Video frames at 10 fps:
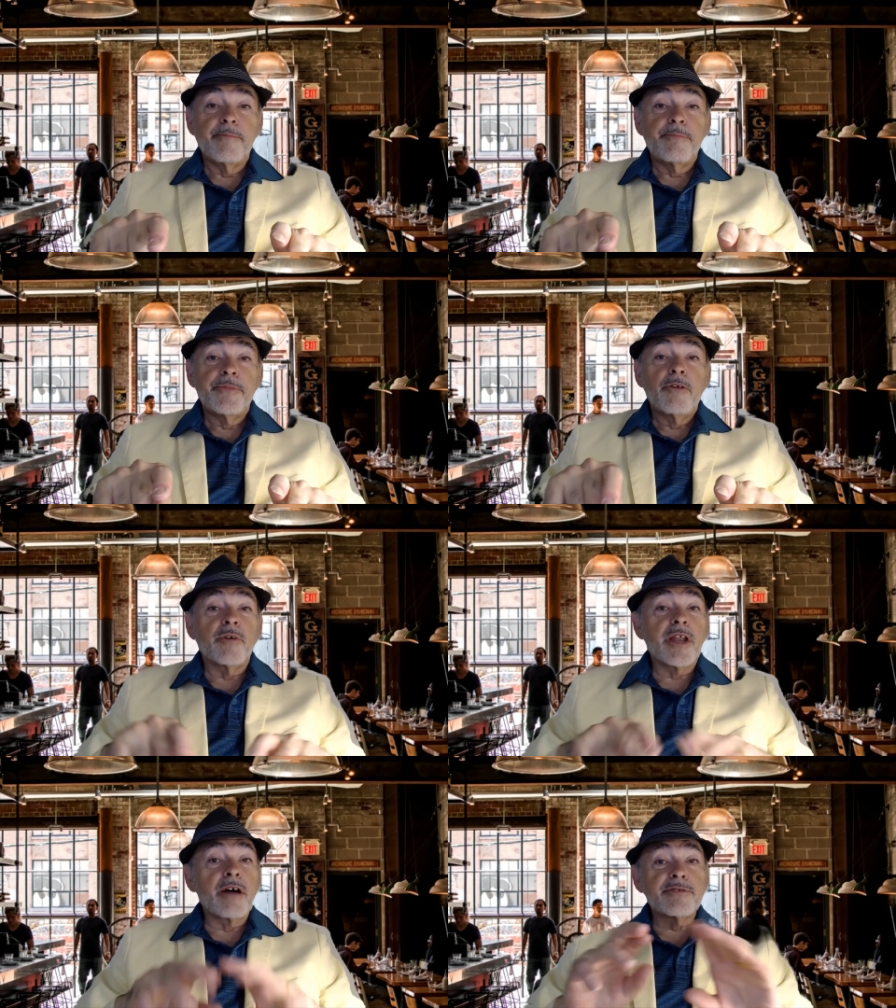When I
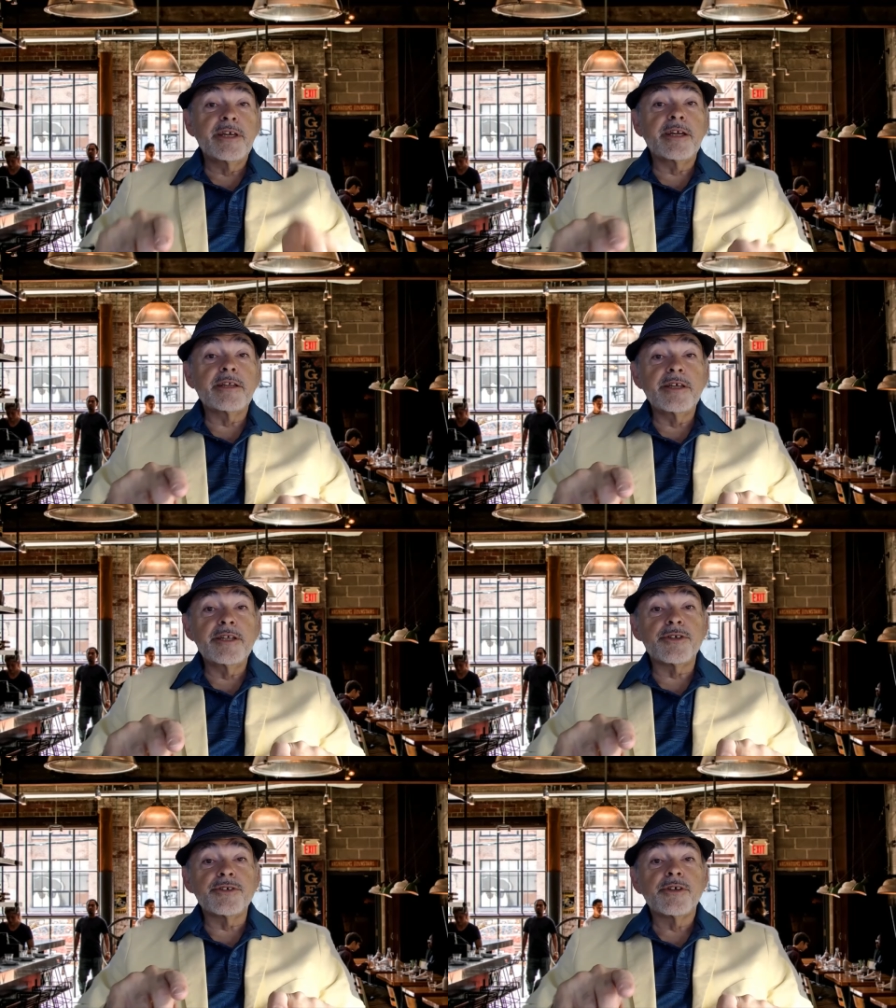was digging ditches
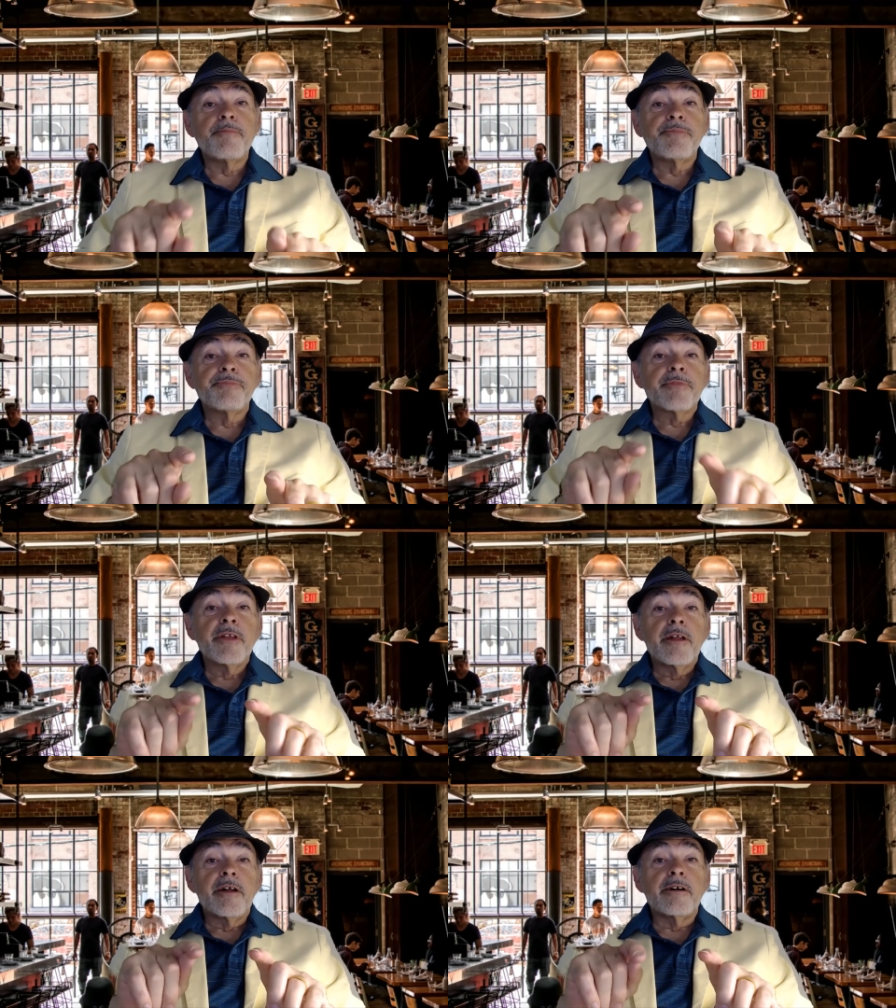
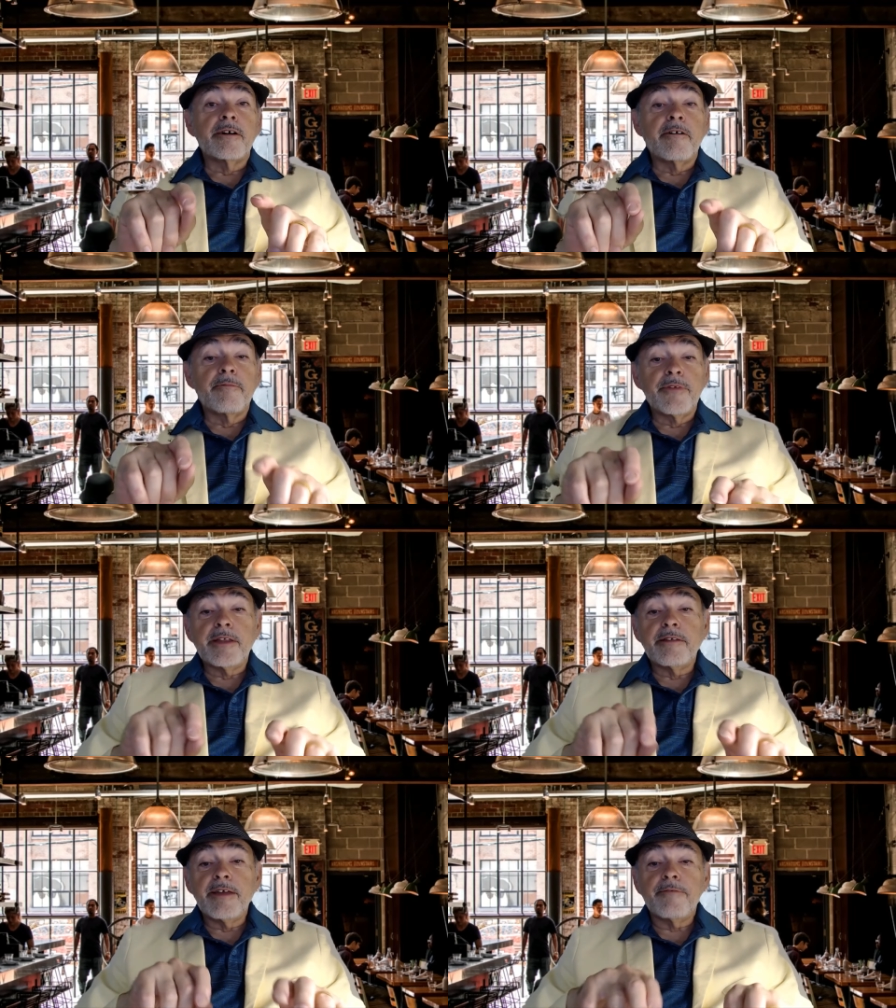and
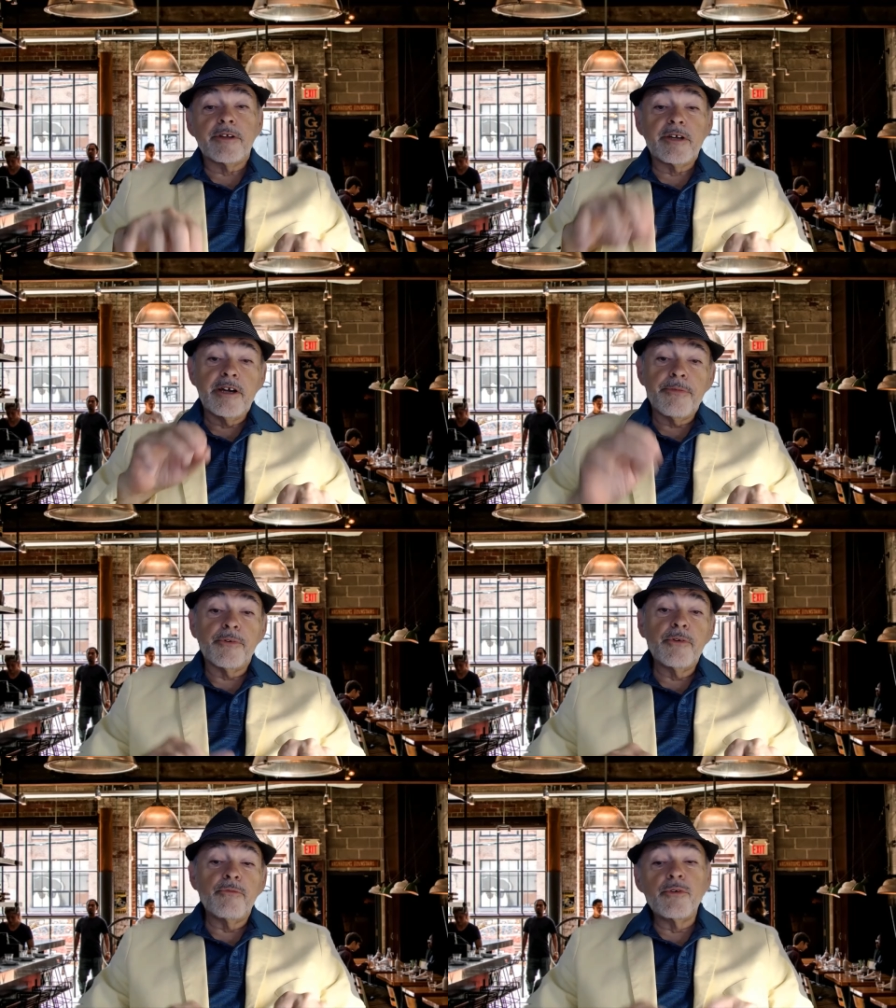having to cut through
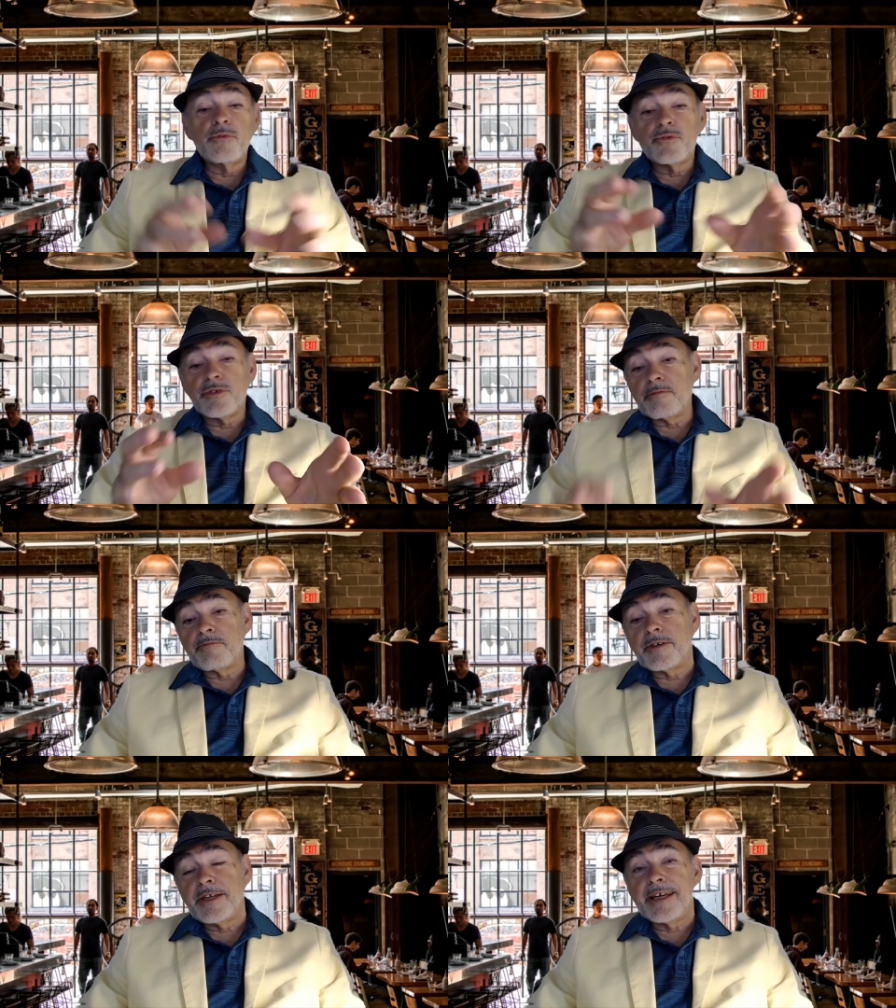roots and
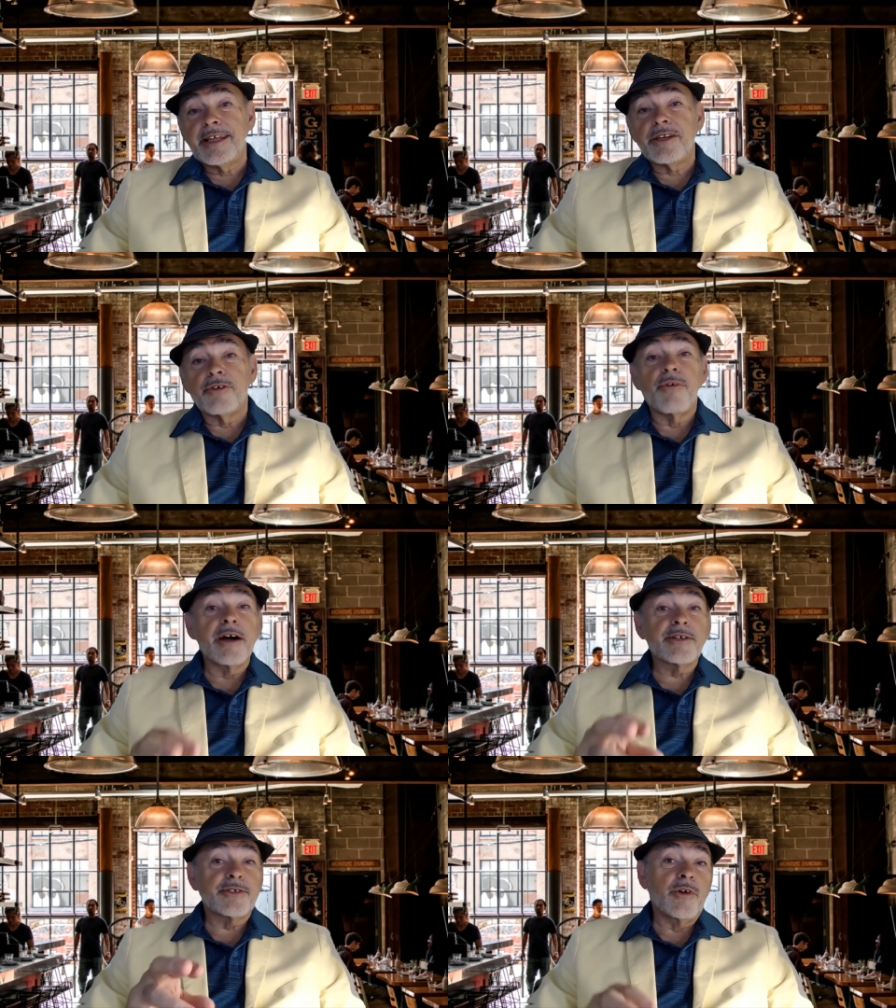digging into rocks and
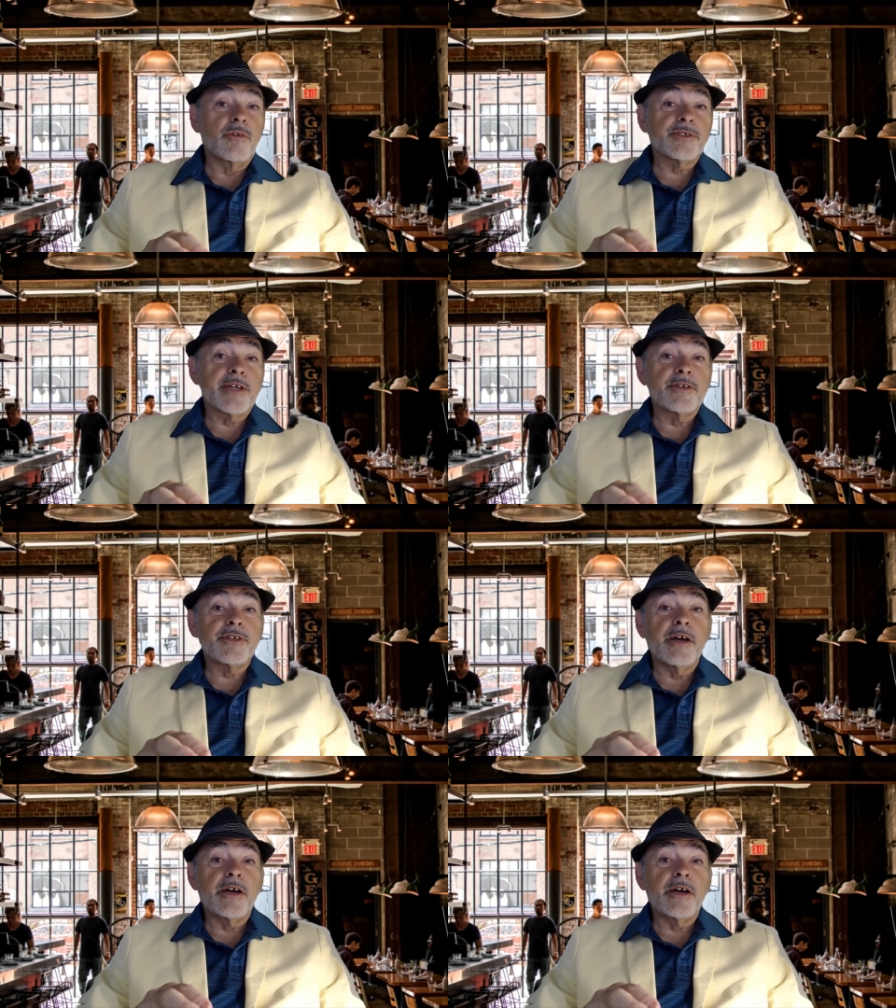all this kind of stuff,